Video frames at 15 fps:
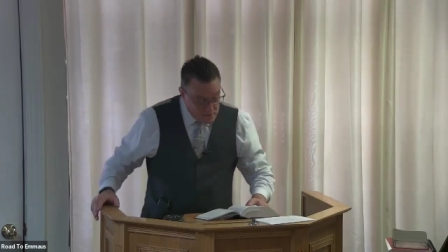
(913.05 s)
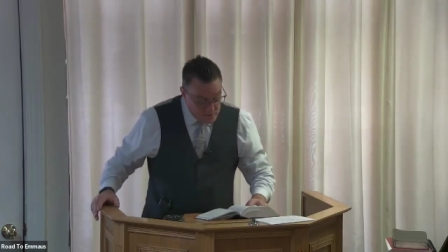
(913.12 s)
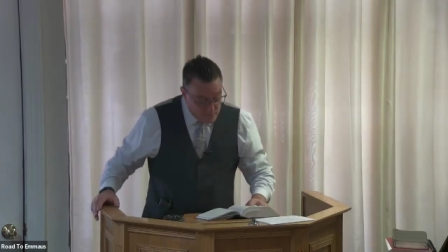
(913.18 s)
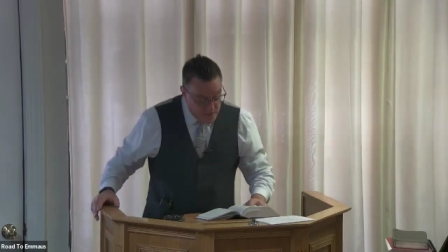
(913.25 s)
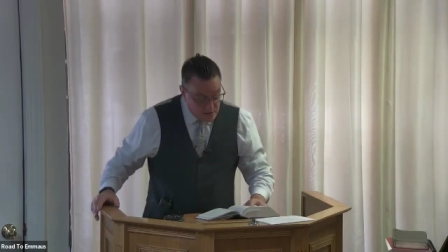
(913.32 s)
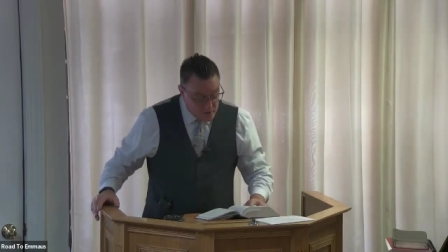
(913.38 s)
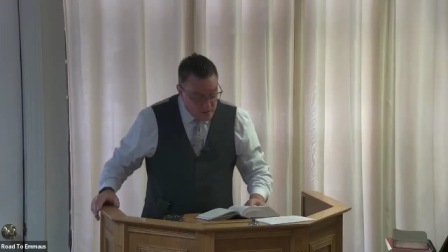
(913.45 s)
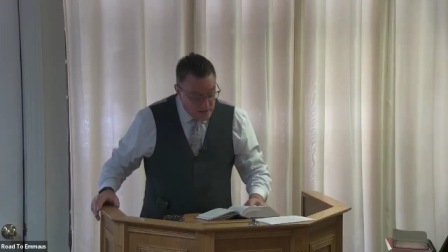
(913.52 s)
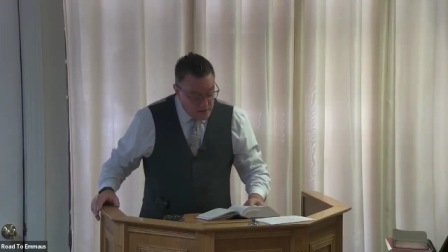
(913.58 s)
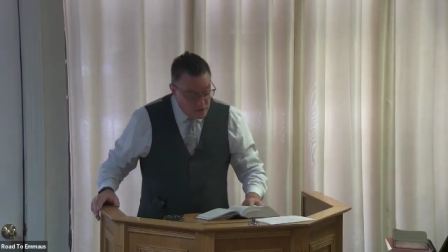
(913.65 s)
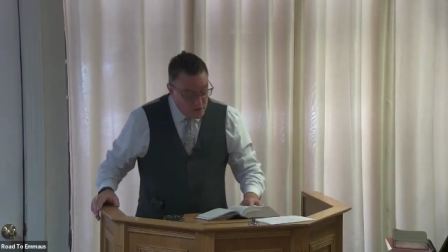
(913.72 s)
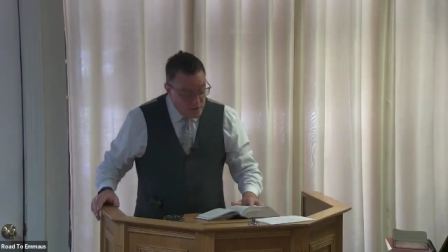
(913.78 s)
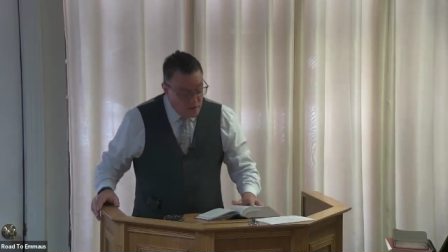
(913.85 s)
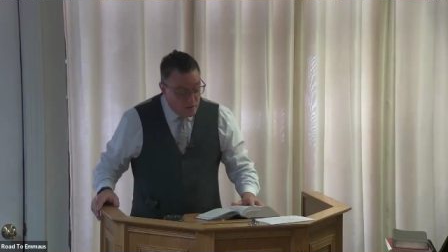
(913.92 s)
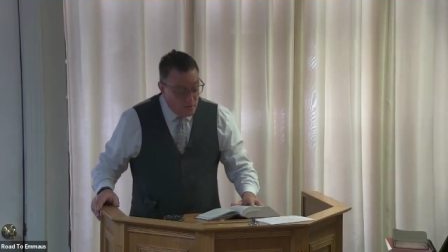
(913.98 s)
especially
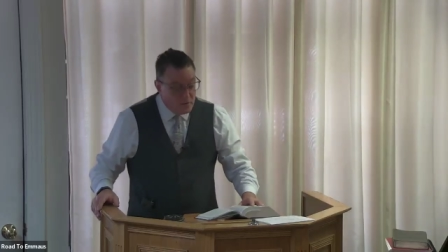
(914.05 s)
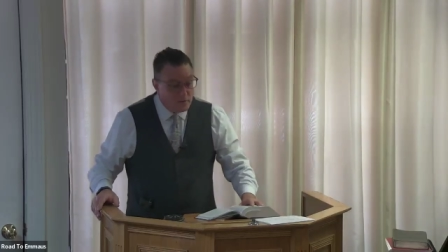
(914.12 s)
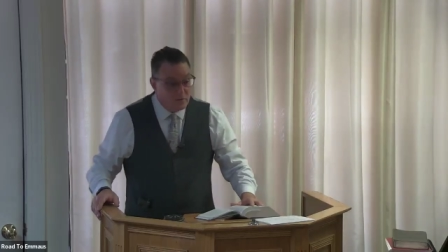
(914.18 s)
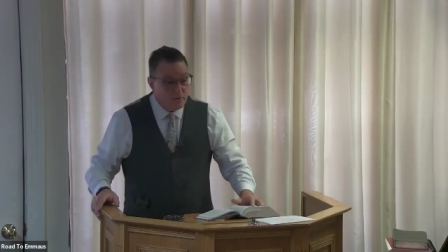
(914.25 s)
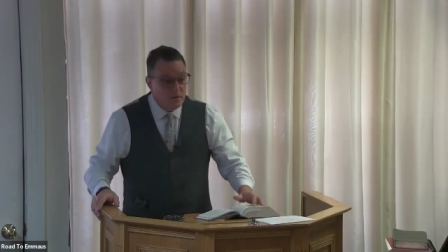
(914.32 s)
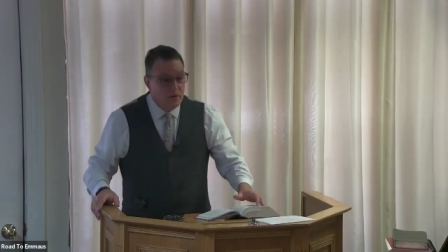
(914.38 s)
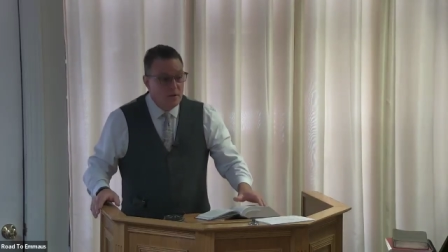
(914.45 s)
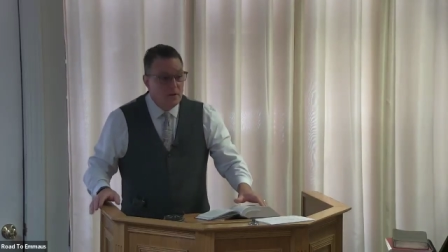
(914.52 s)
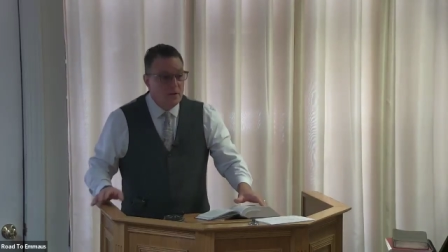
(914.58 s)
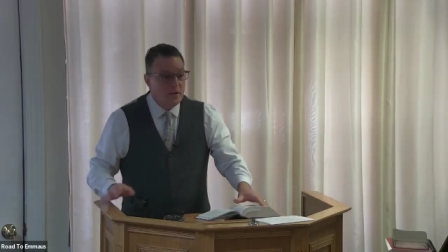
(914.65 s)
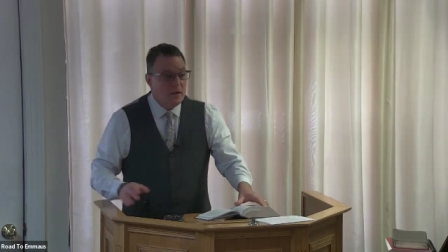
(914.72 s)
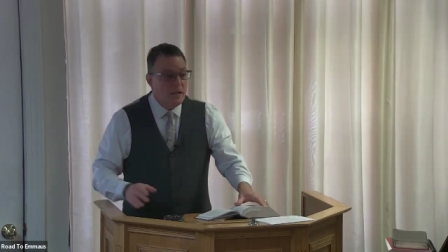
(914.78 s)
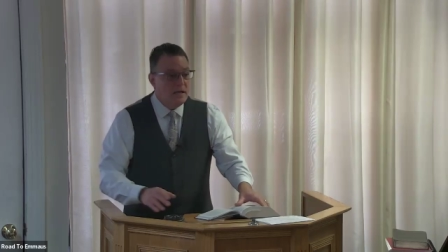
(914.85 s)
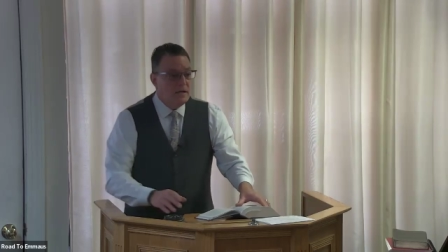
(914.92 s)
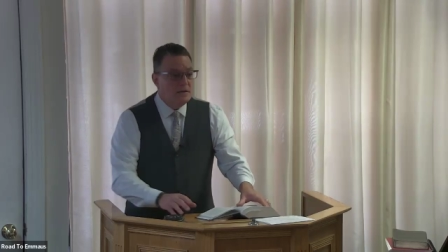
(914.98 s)
as you get older,
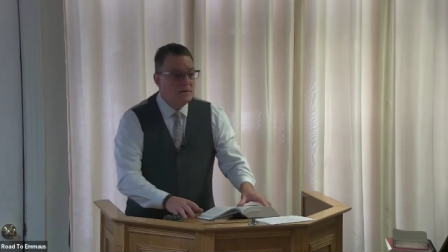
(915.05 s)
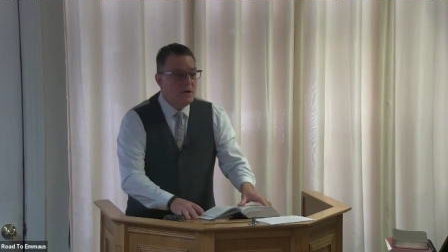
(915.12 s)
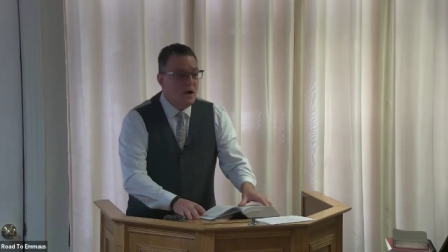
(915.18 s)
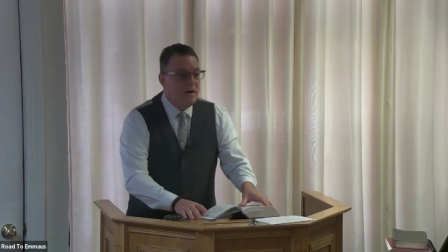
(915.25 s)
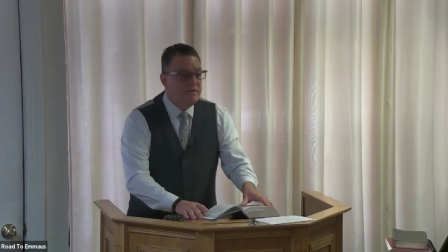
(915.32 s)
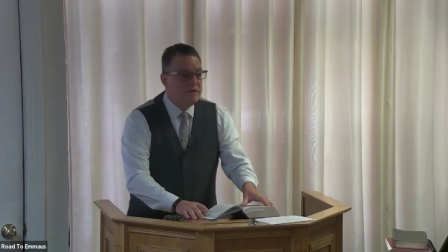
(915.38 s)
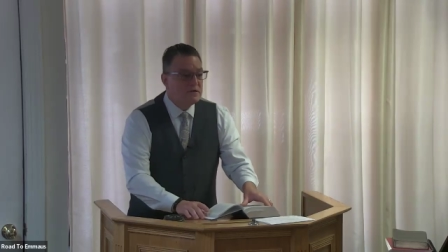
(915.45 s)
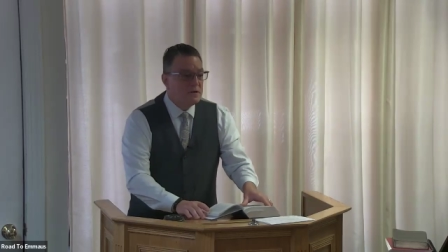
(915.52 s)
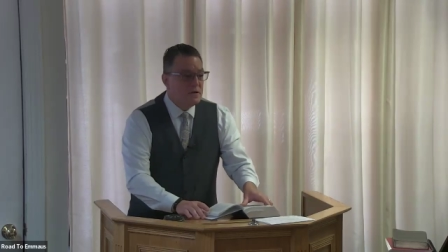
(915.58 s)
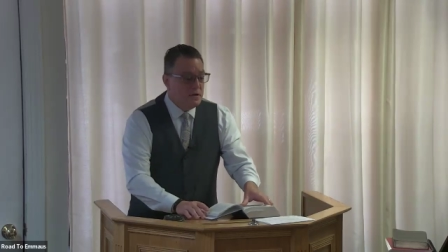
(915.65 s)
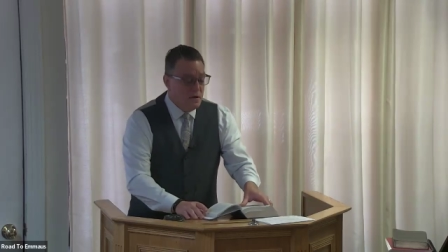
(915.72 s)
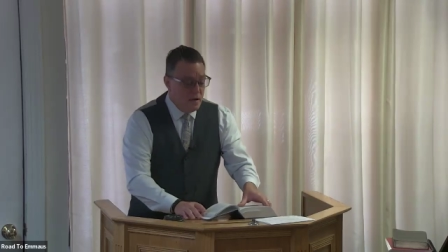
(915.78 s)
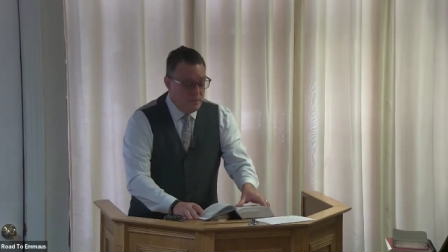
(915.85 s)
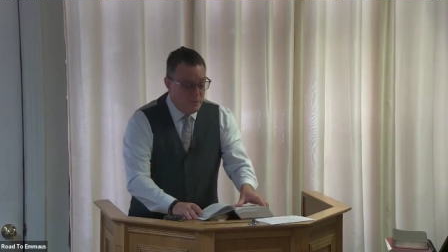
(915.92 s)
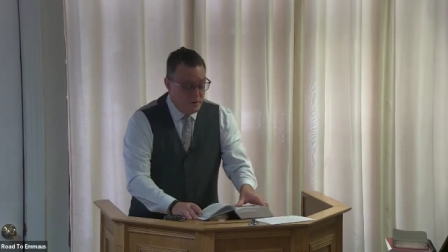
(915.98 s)
ladies. Obviously,
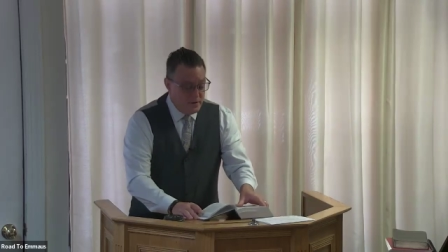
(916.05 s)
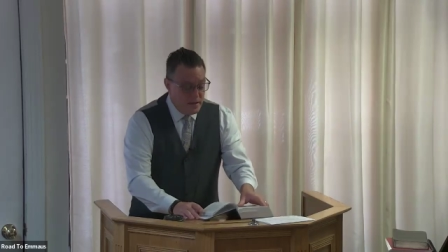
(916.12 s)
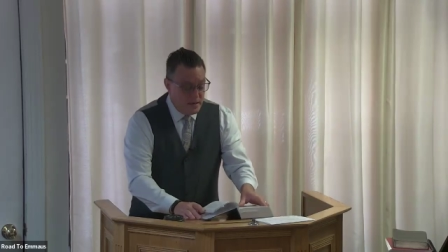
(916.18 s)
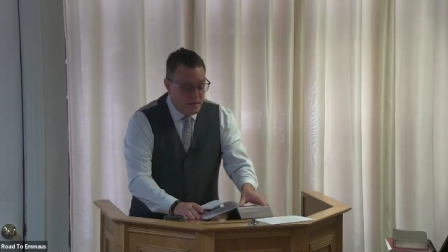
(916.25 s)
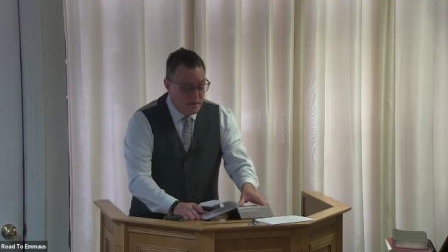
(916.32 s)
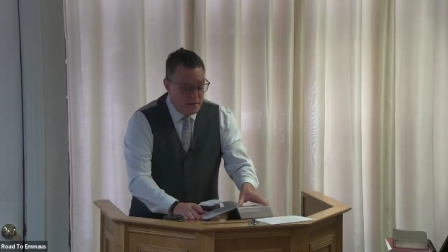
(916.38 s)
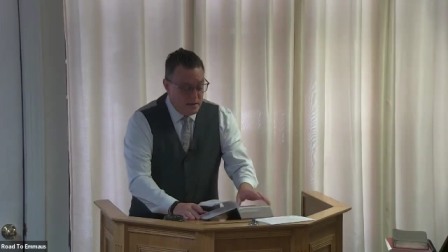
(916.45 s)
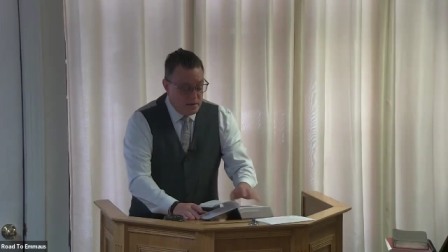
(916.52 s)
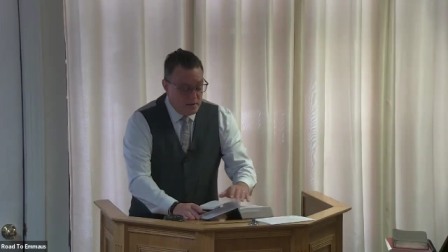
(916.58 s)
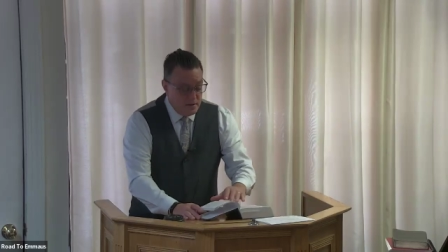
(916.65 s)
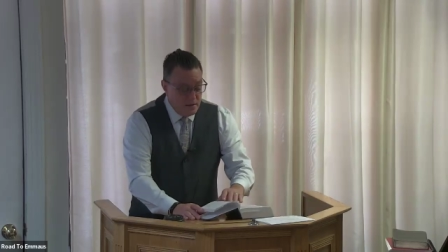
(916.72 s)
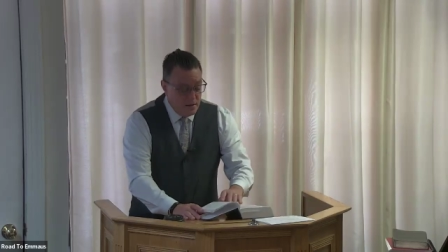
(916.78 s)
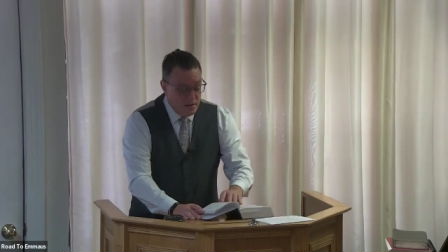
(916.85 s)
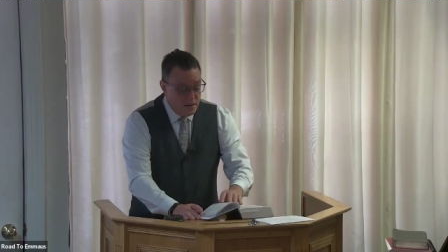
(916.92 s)
God put that in there.